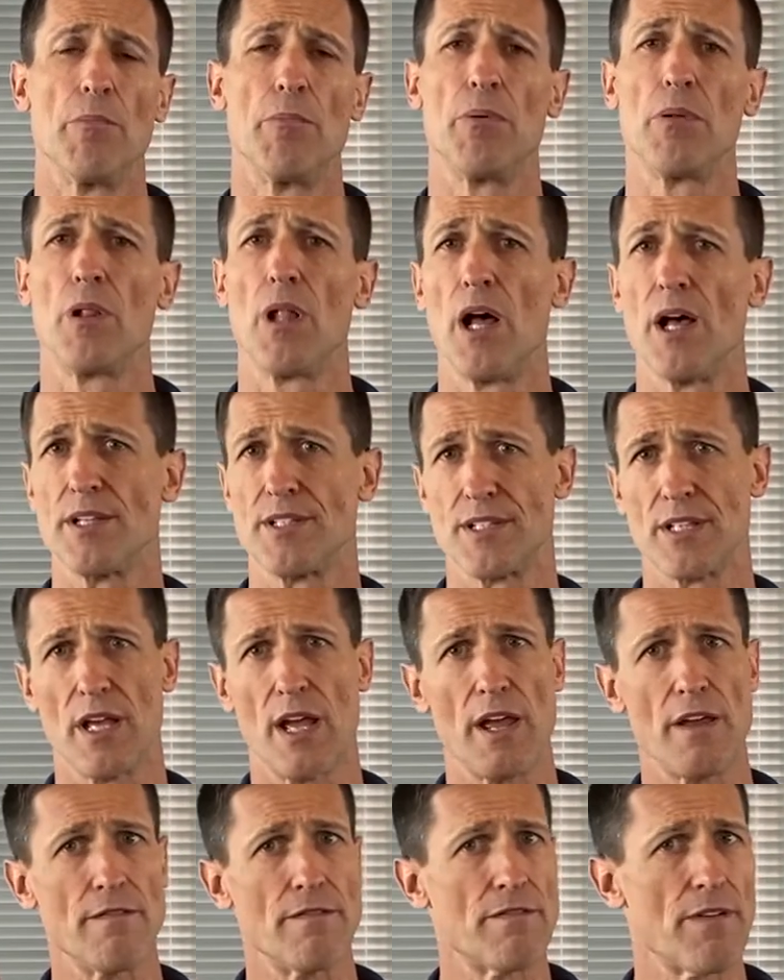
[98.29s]
plus
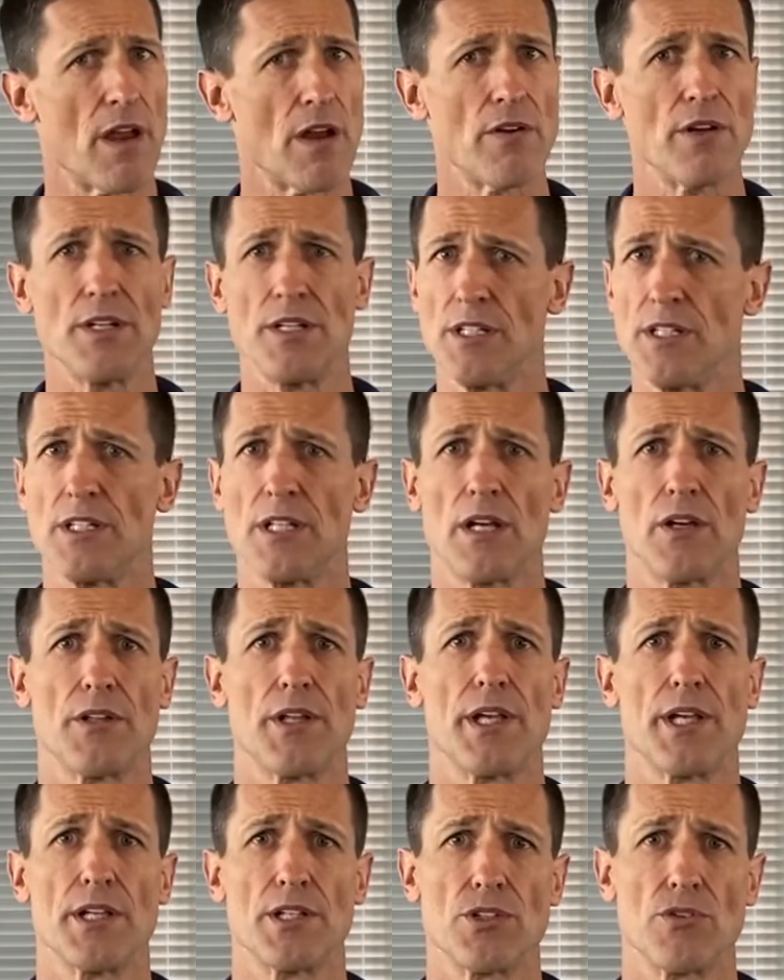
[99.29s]
a very
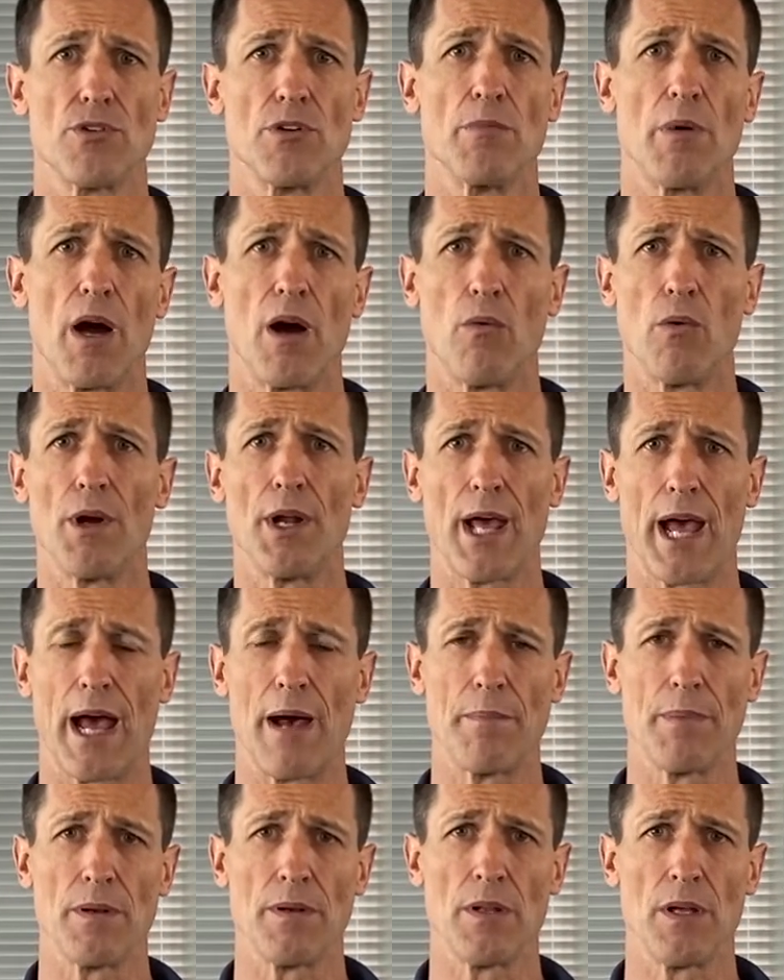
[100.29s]
detailed history about what
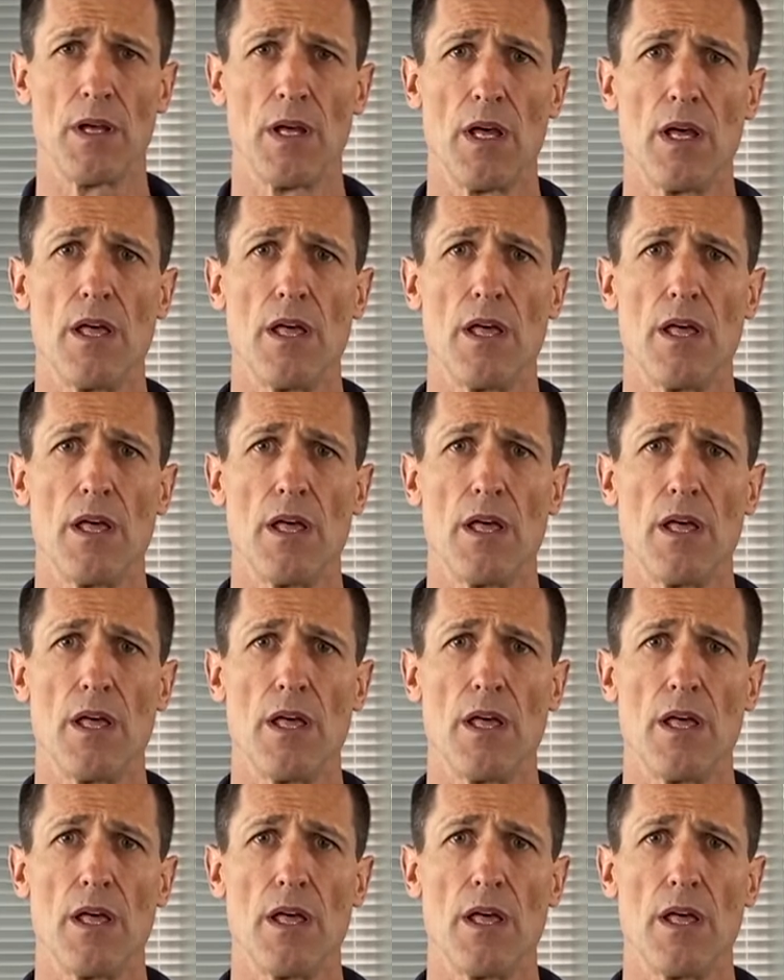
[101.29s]
happened,